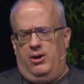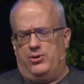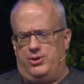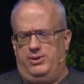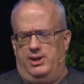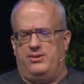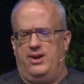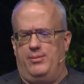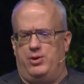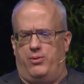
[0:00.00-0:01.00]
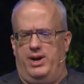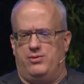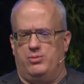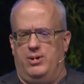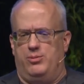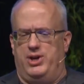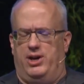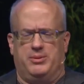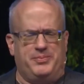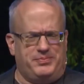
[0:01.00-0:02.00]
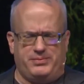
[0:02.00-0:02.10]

Also needed typed arrays from WebGL.